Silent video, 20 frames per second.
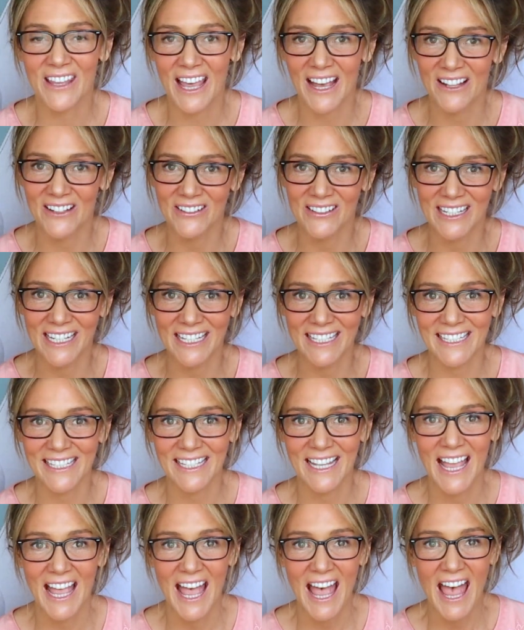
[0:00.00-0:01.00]
galleries.
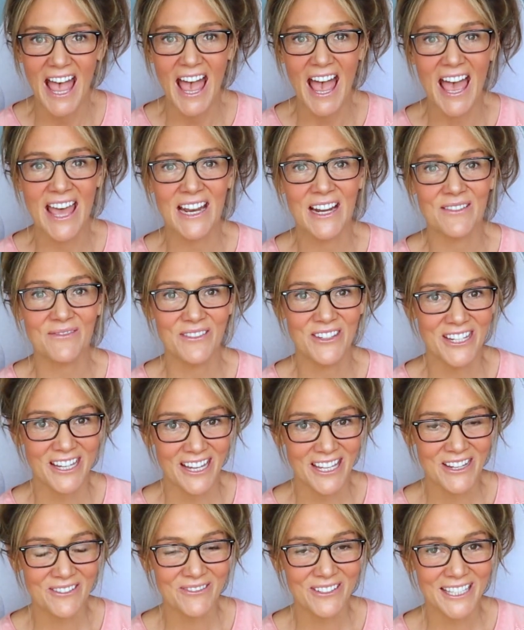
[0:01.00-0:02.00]
And I'm
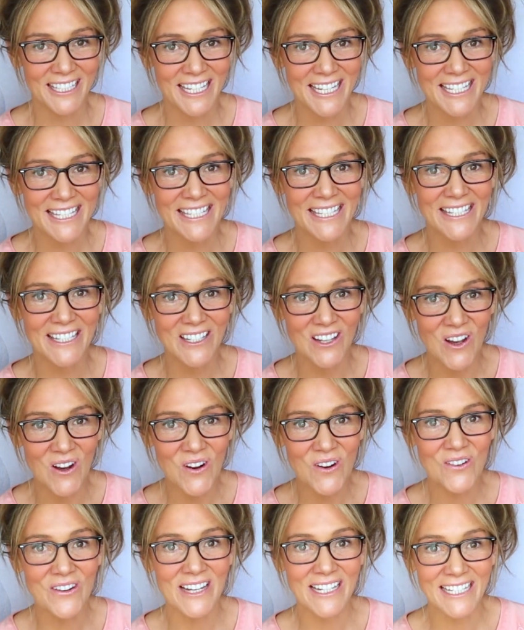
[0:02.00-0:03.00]
genuinely
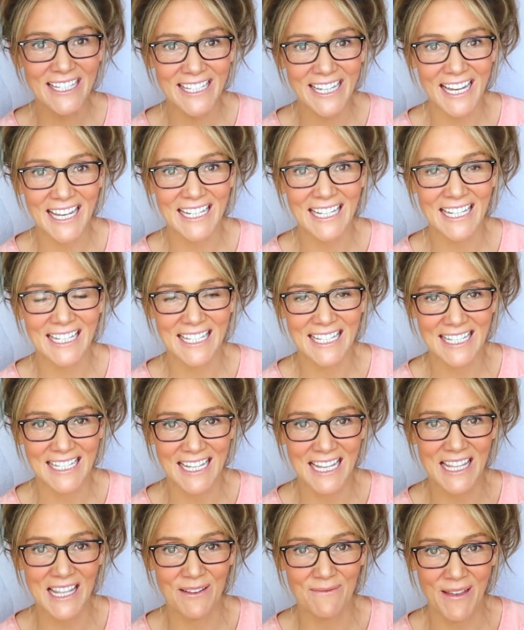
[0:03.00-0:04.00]
so excited to
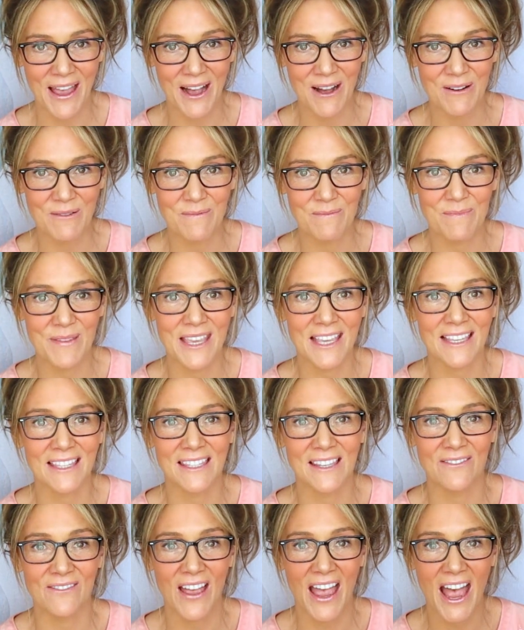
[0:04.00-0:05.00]
send them out
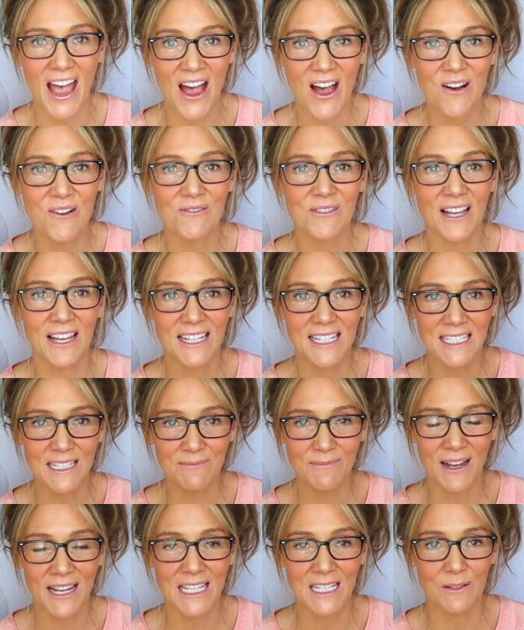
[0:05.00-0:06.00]
because of how
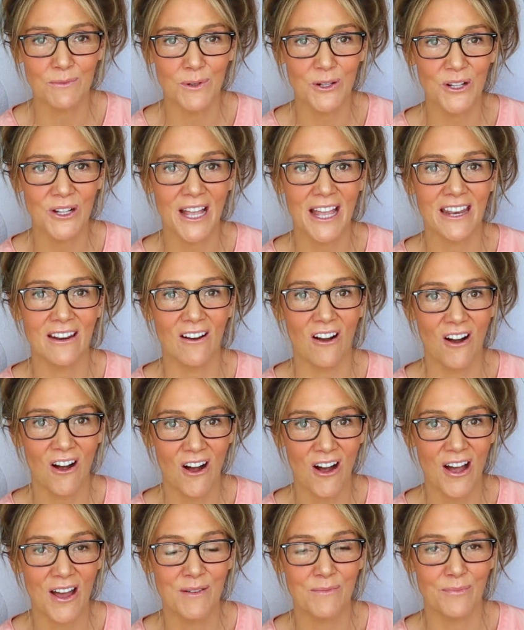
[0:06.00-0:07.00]
customizable and
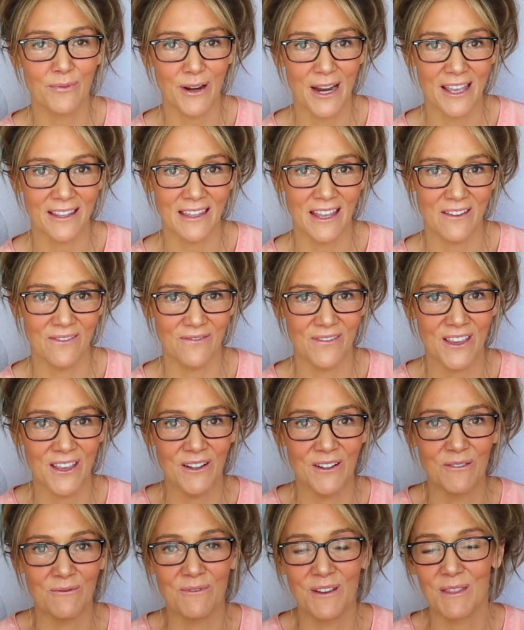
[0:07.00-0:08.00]
on brand they
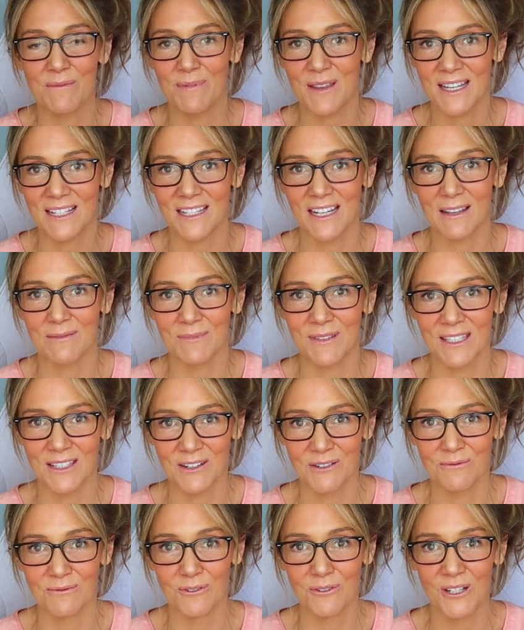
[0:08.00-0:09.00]
feel with Pic-Time's
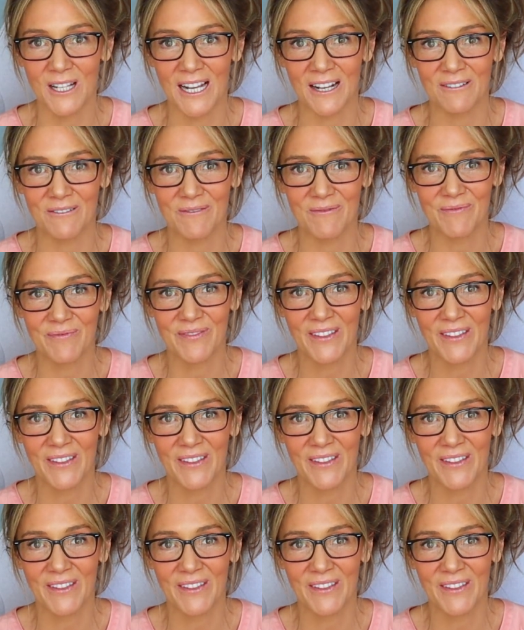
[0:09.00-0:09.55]
new rollout.